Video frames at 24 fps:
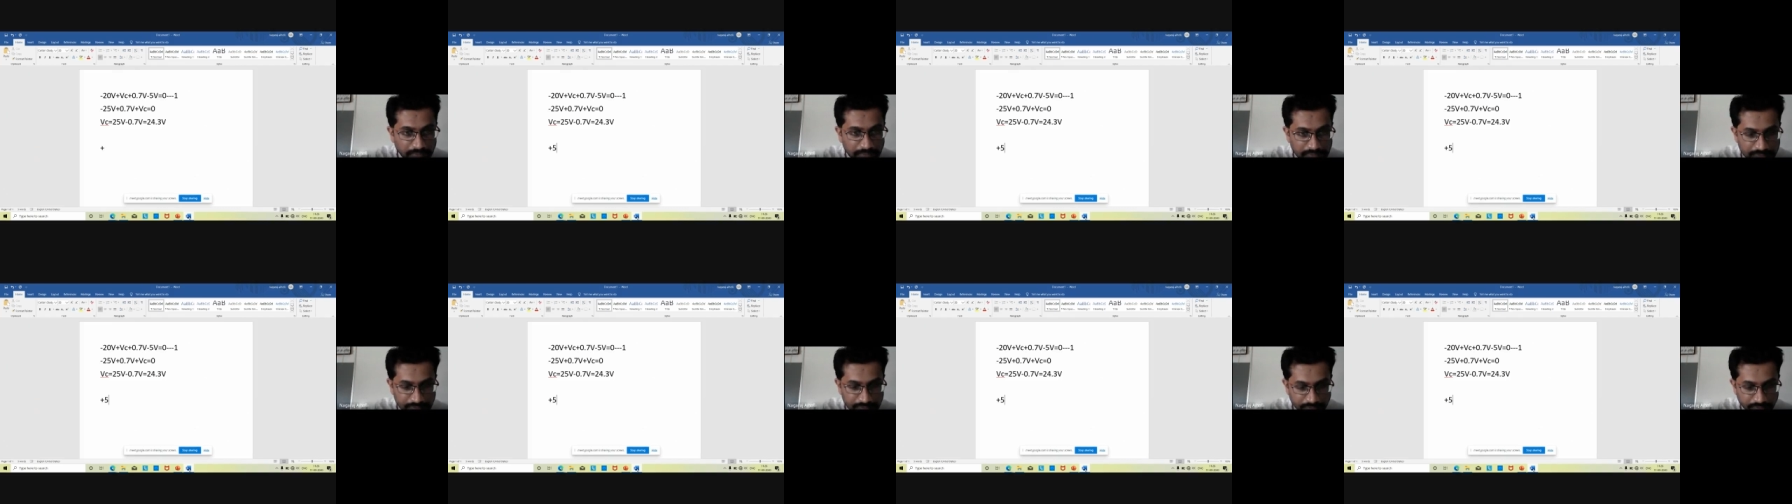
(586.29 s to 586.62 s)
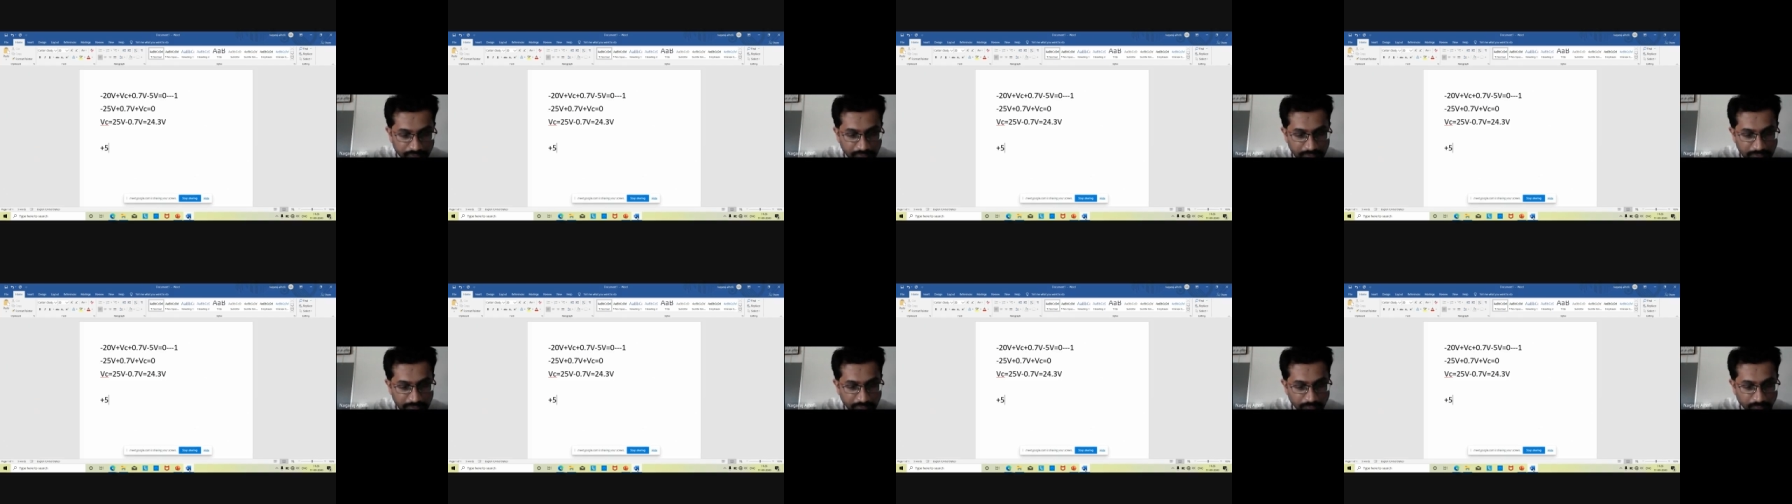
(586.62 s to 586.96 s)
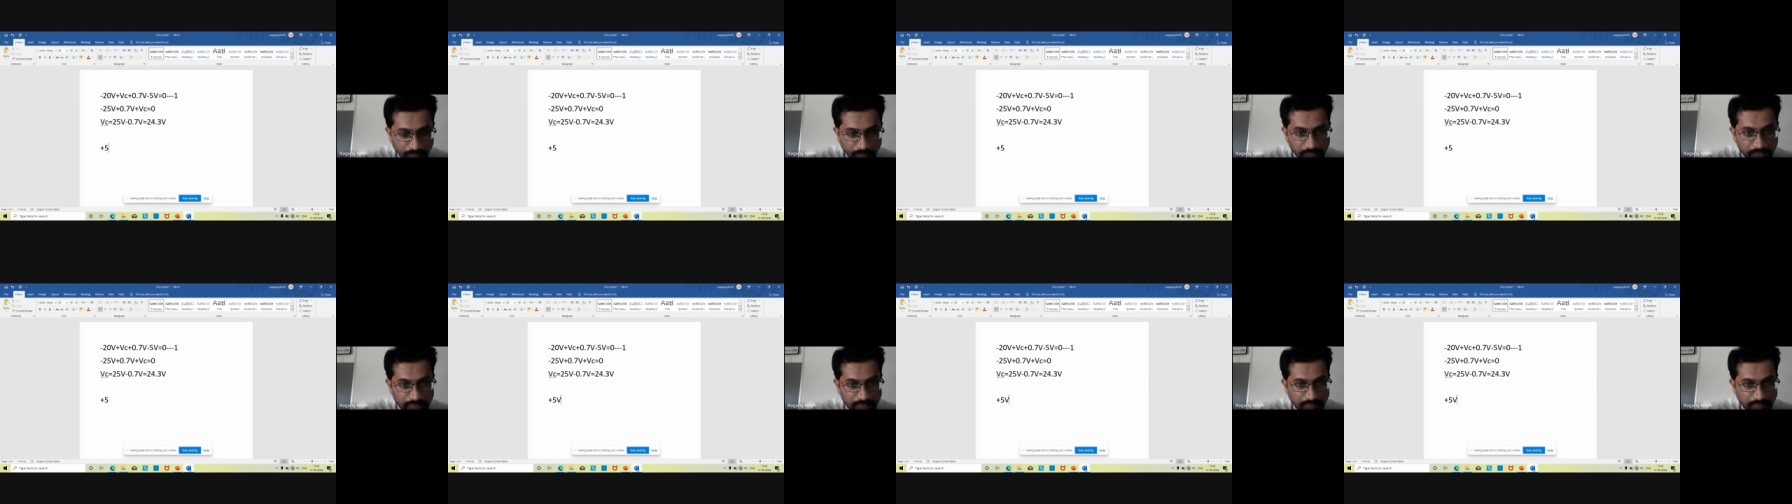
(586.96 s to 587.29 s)
plus 5
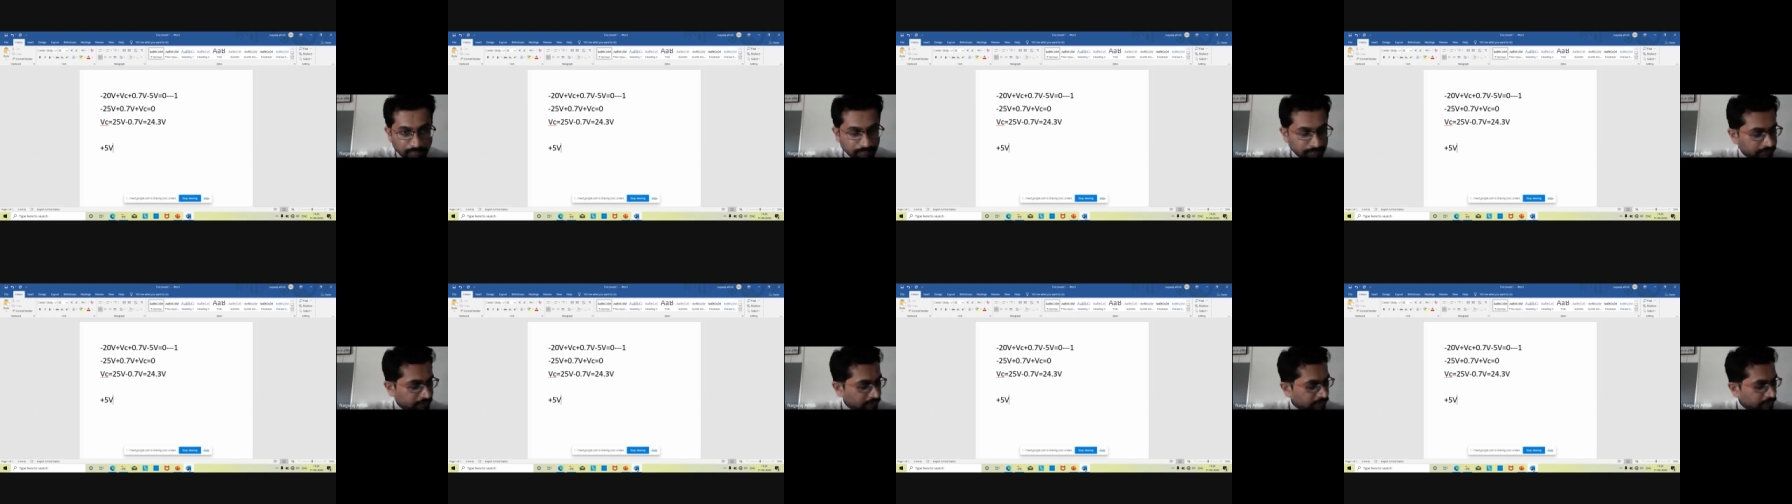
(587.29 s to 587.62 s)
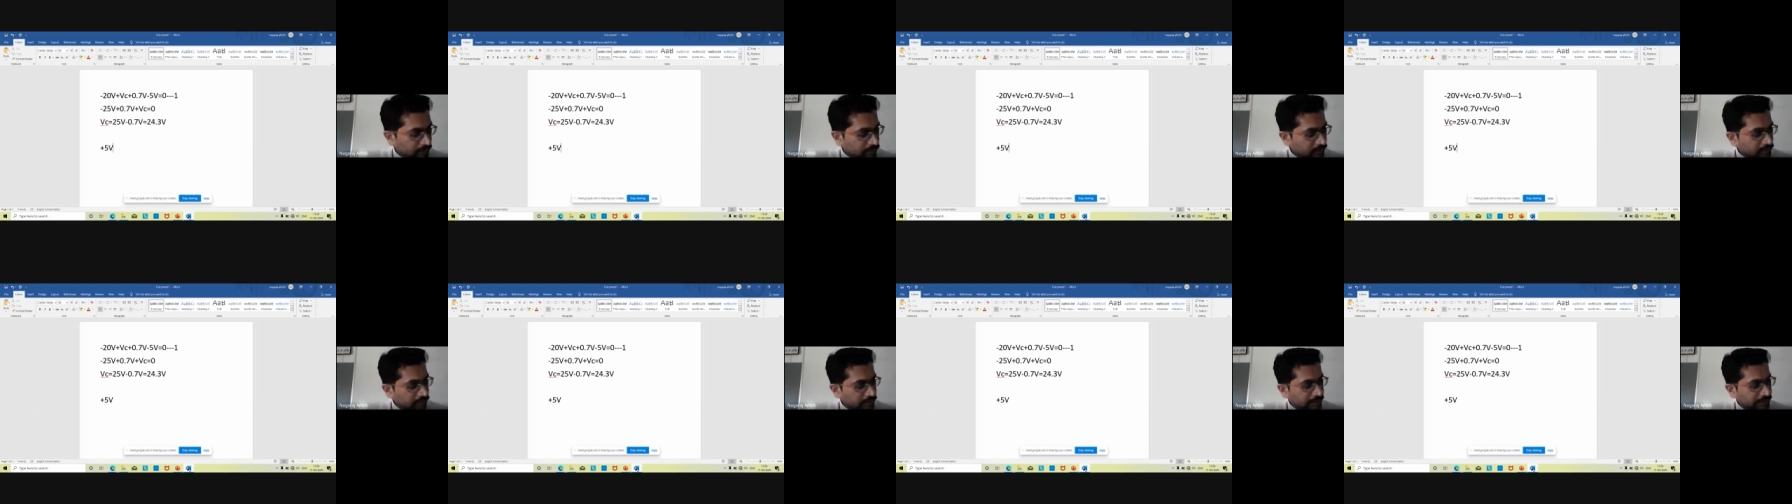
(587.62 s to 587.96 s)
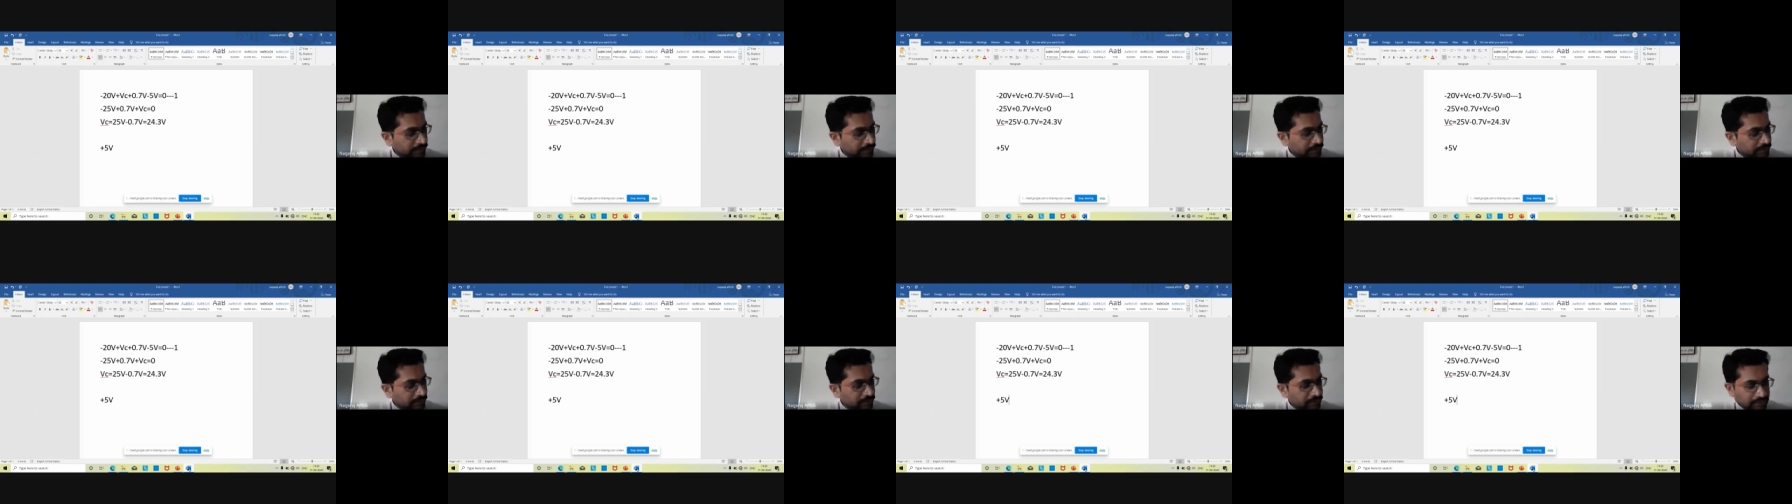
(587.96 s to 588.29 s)
volt,
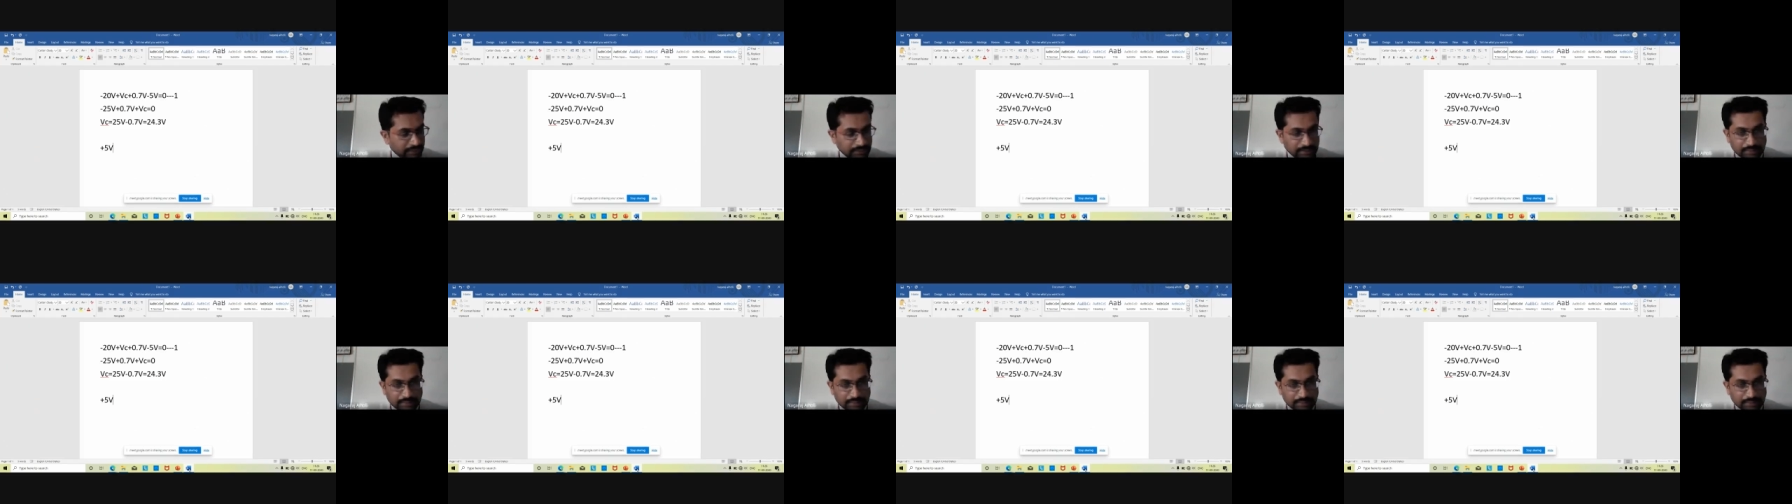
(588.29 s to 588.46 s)
right?